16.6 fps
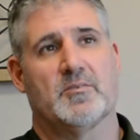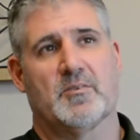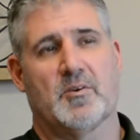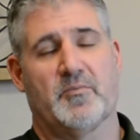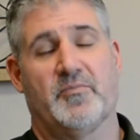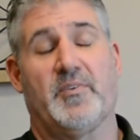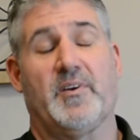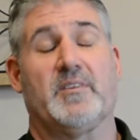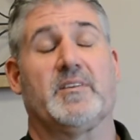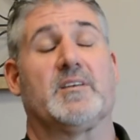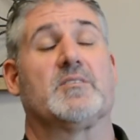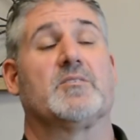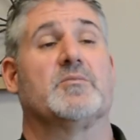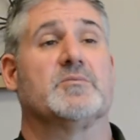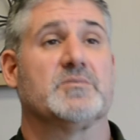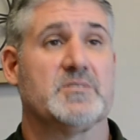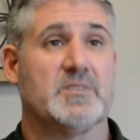are fairly
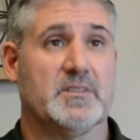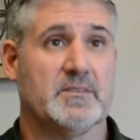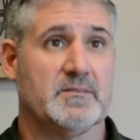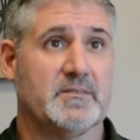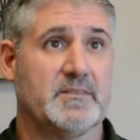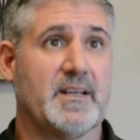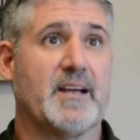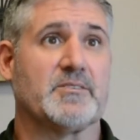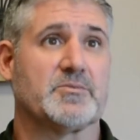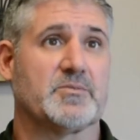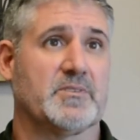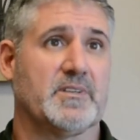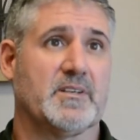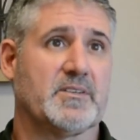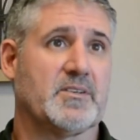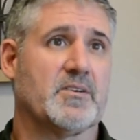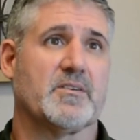close to naturally
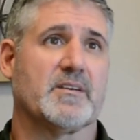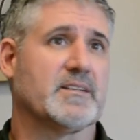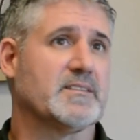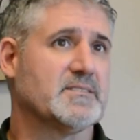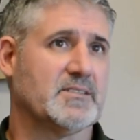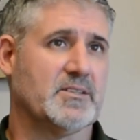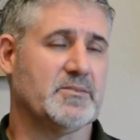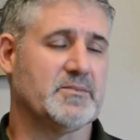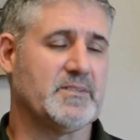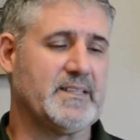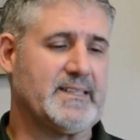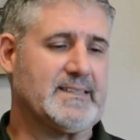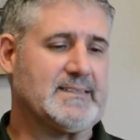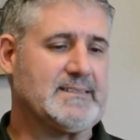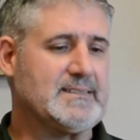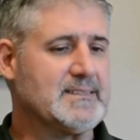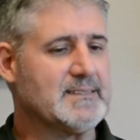occurring. So
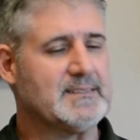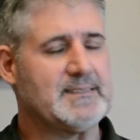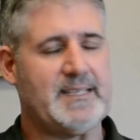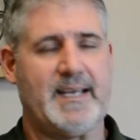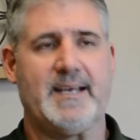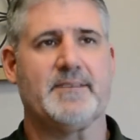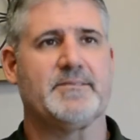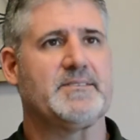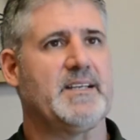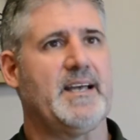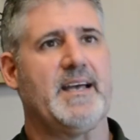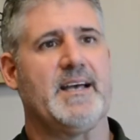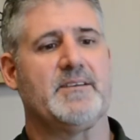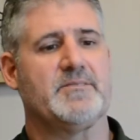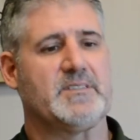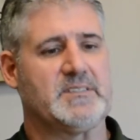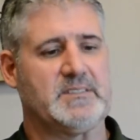you just have to
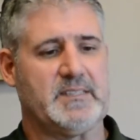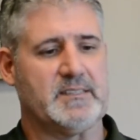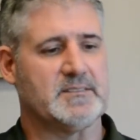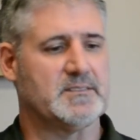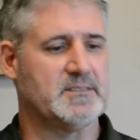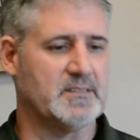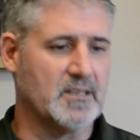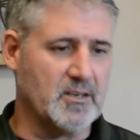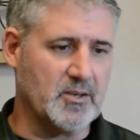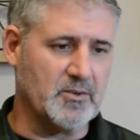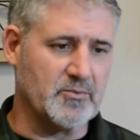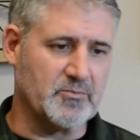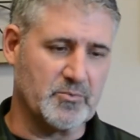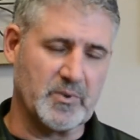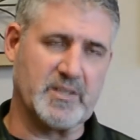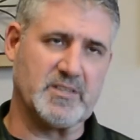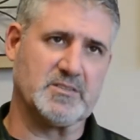have a sense
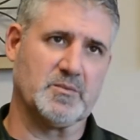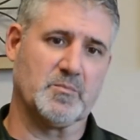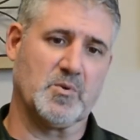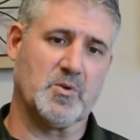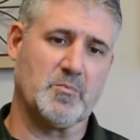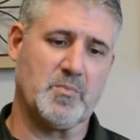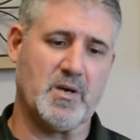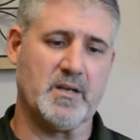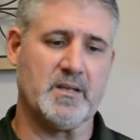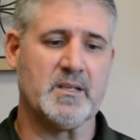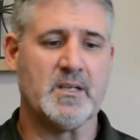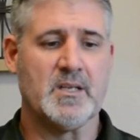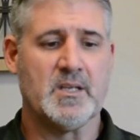of reasonable, but